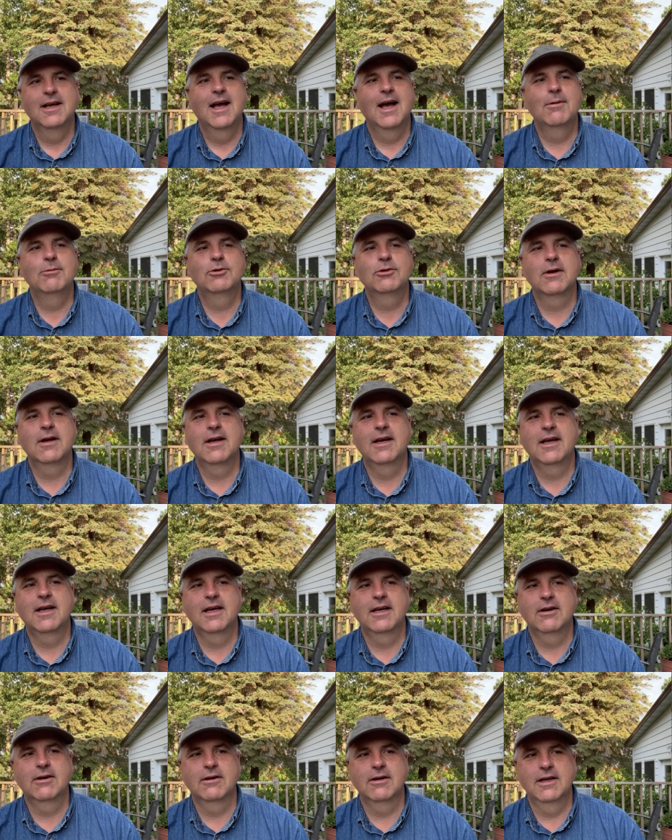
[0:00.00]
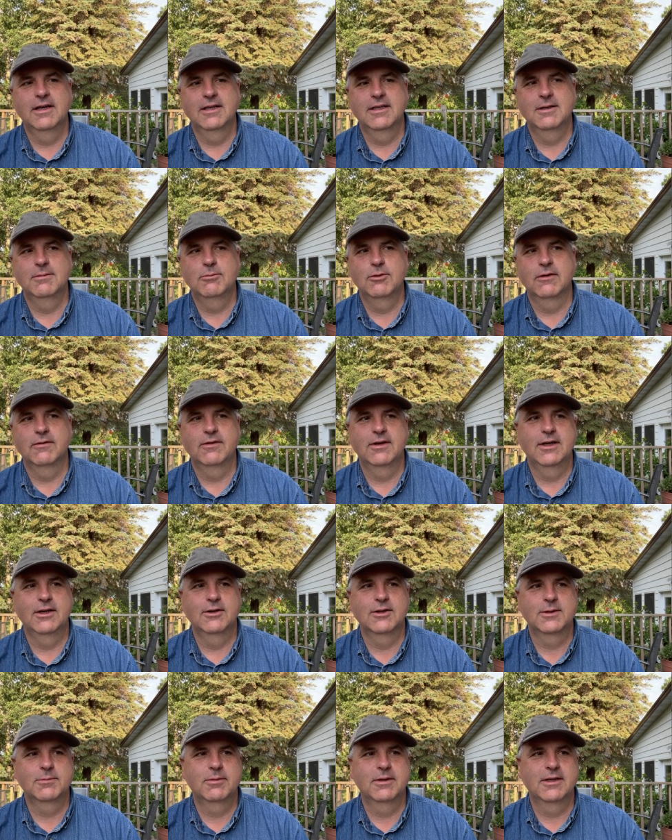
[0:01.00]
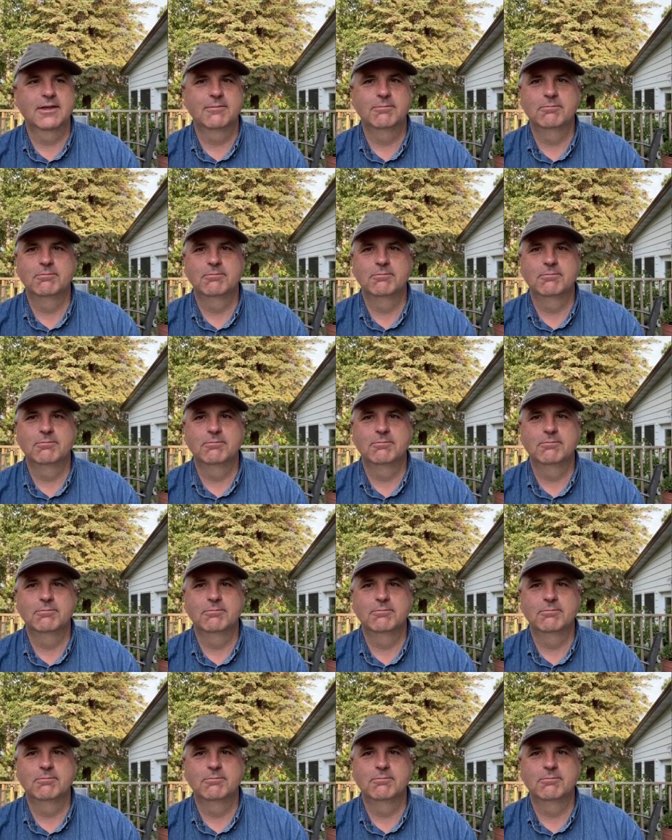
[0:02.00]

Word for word: I'm trying to get her into more videos, but...